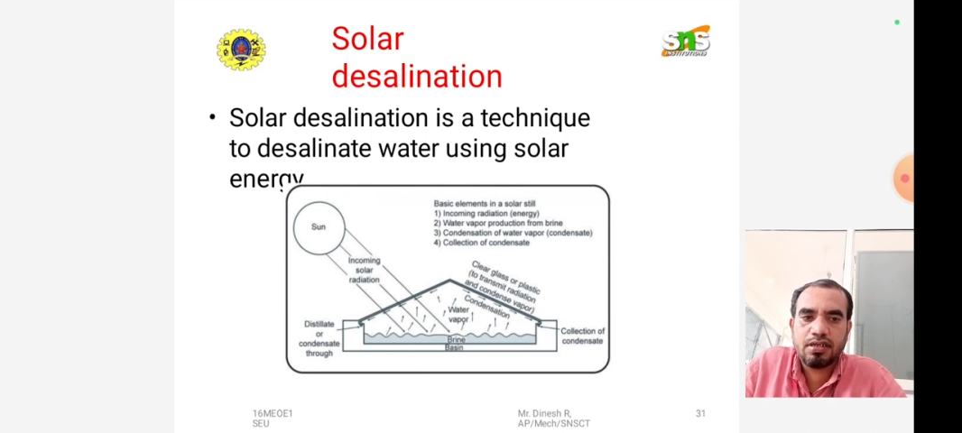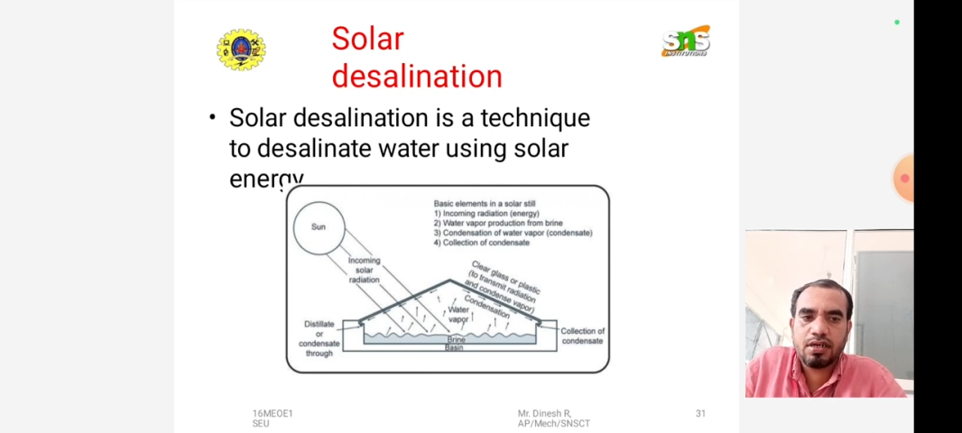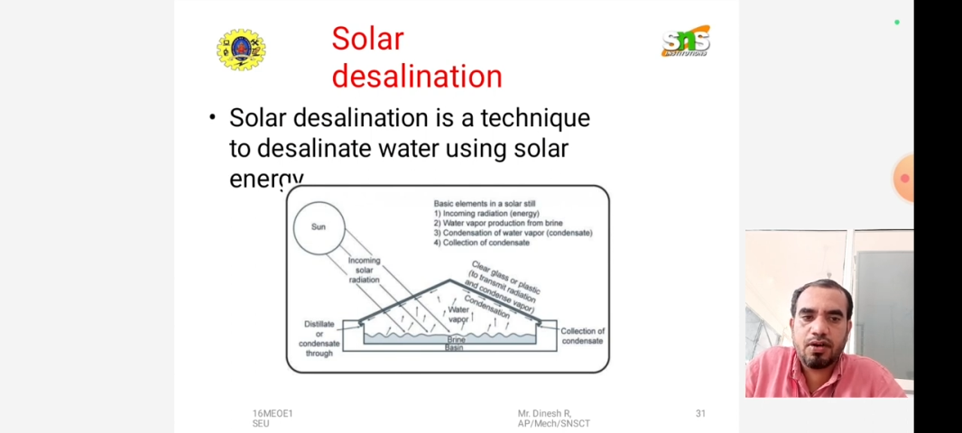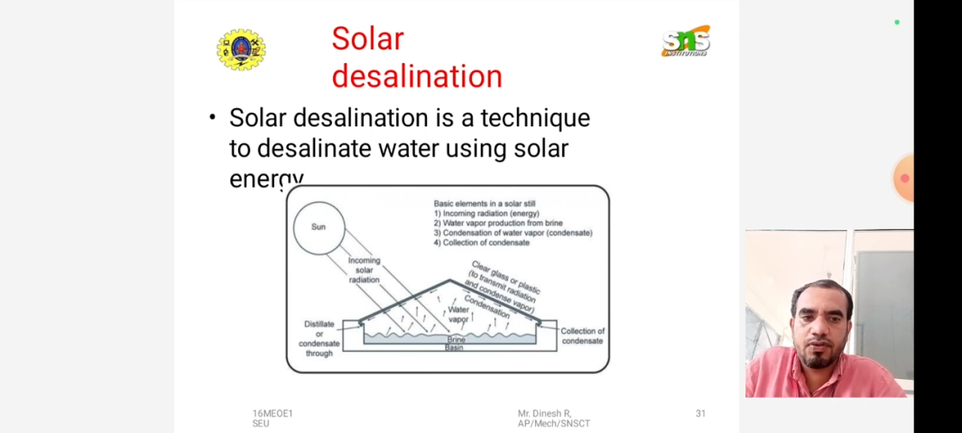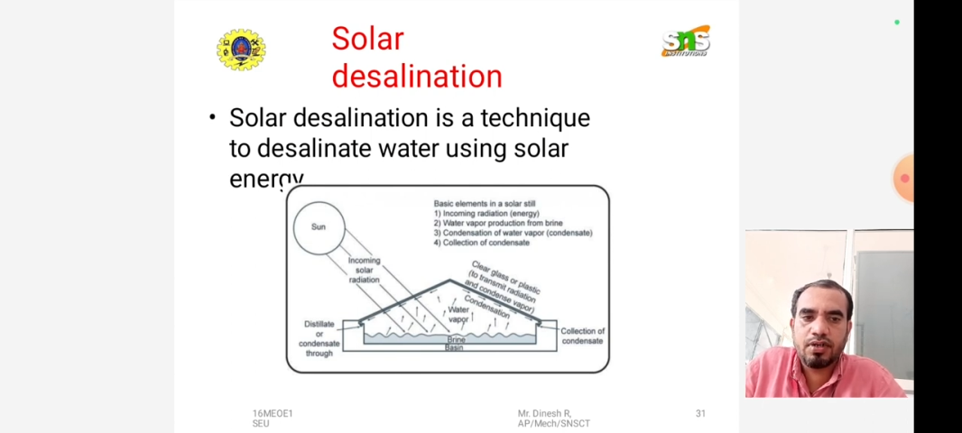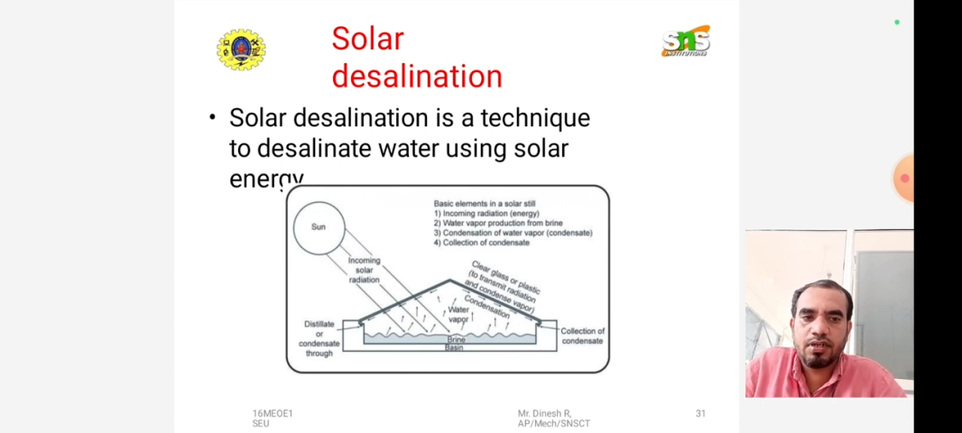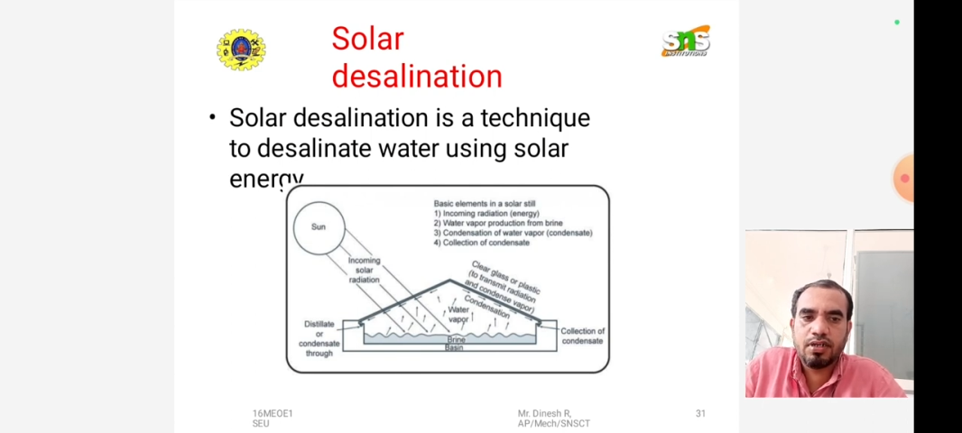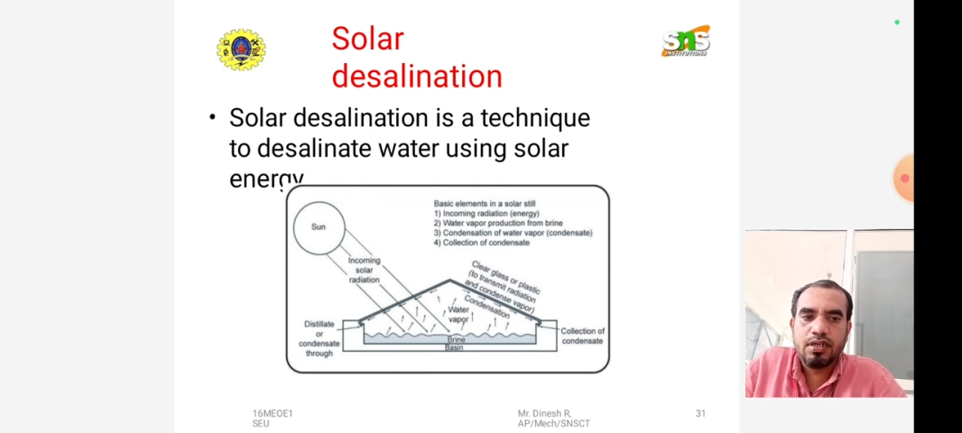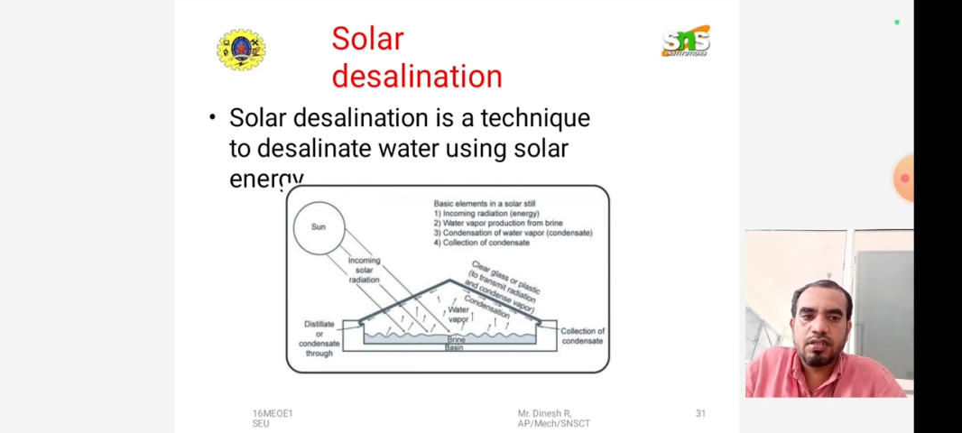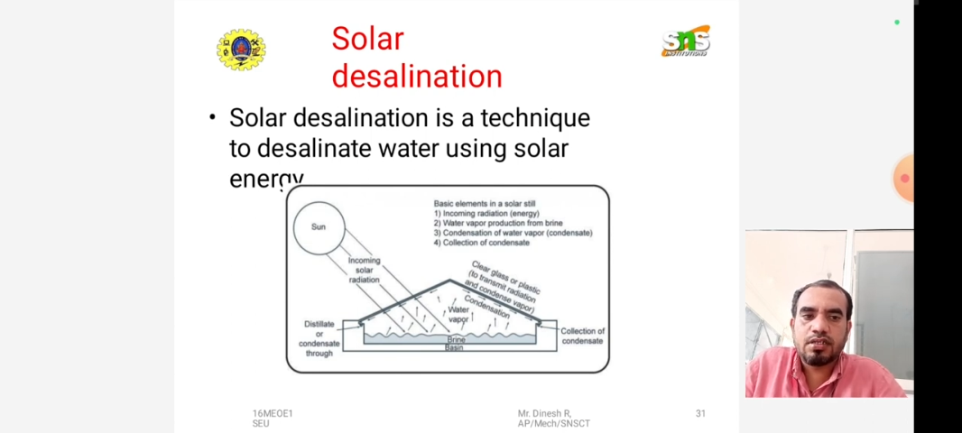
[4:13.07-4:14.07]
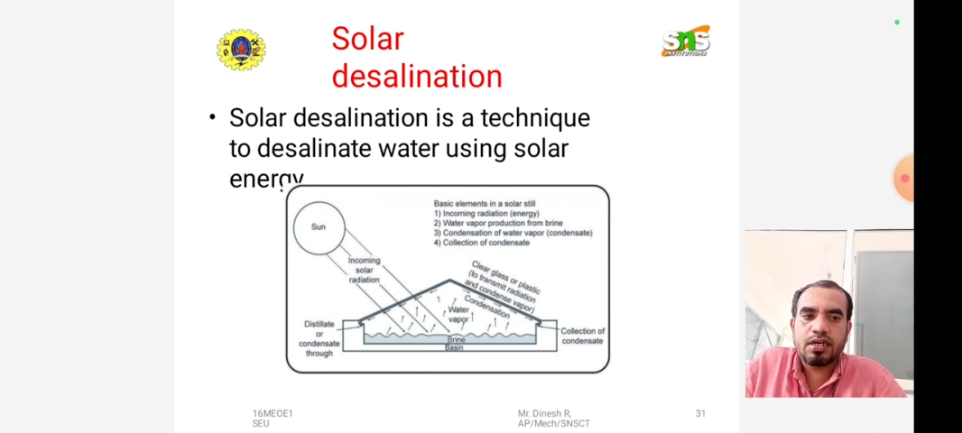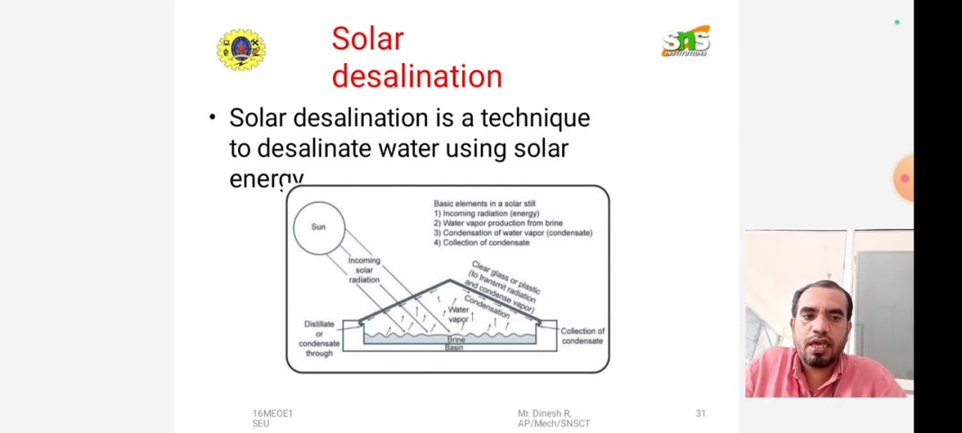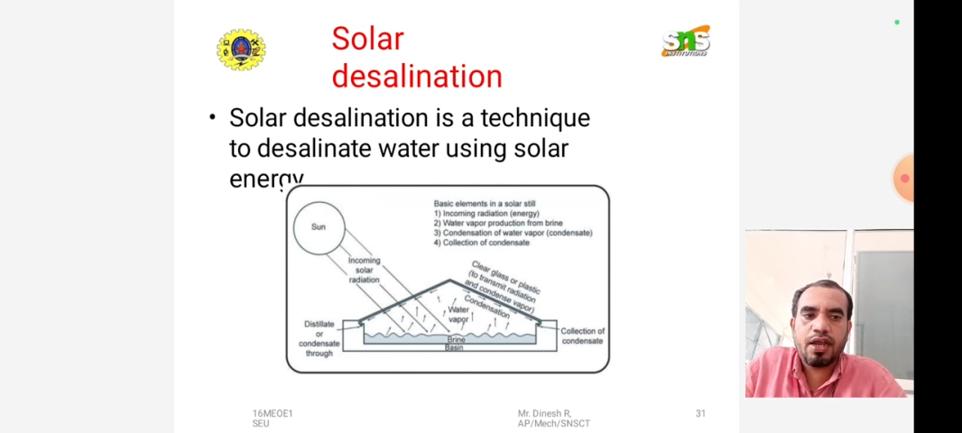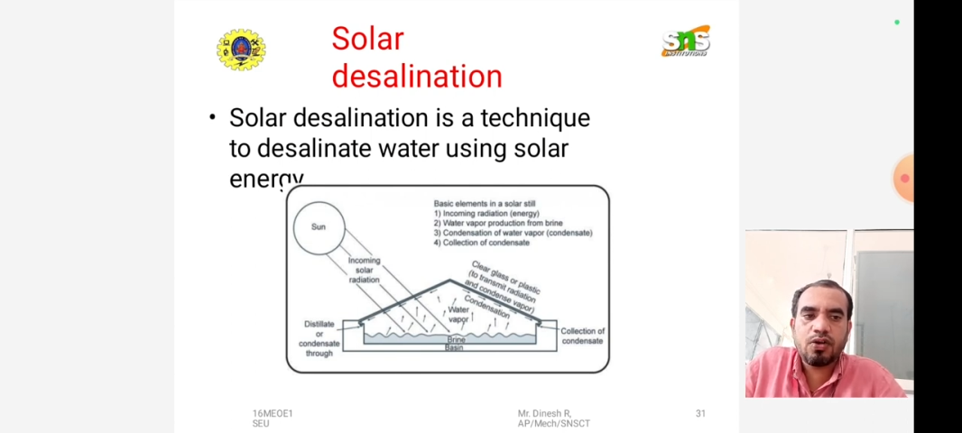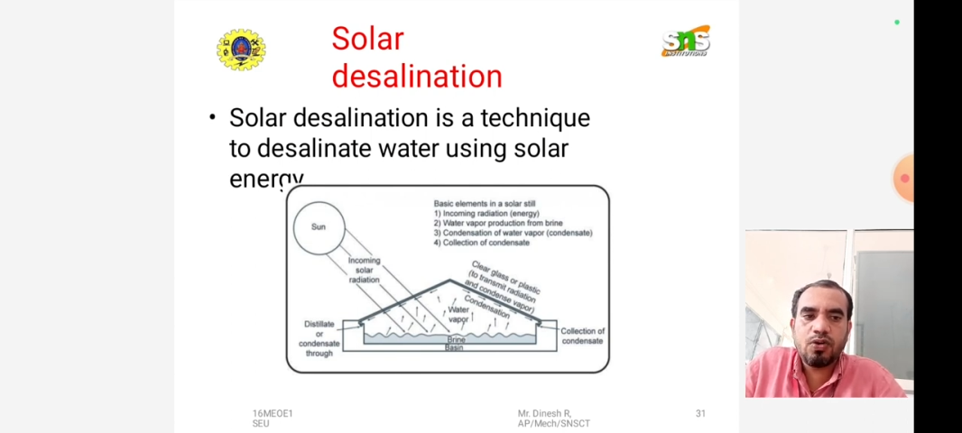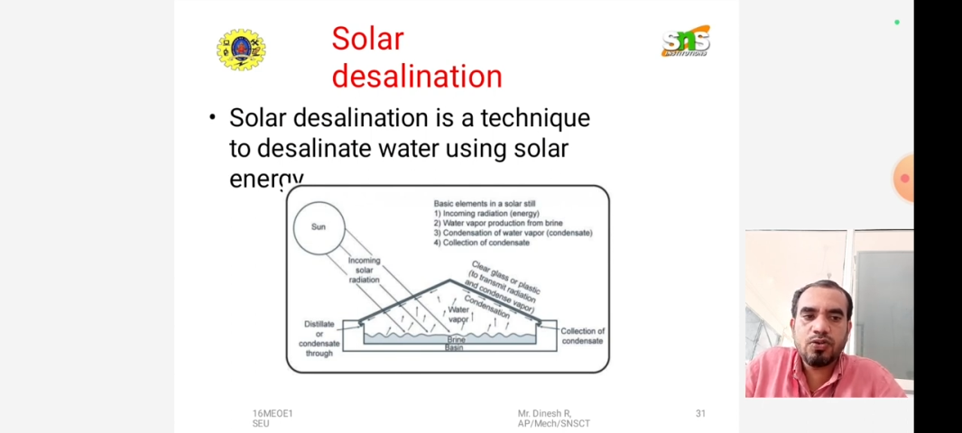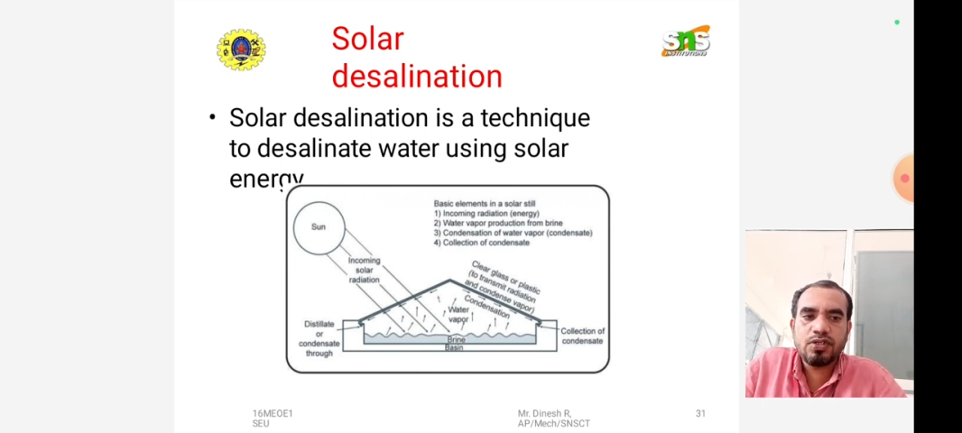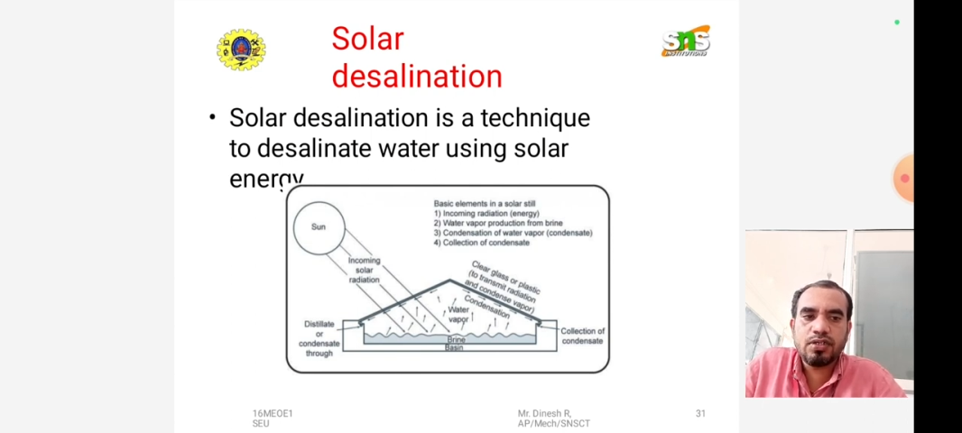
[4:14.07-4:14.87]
cover that encloses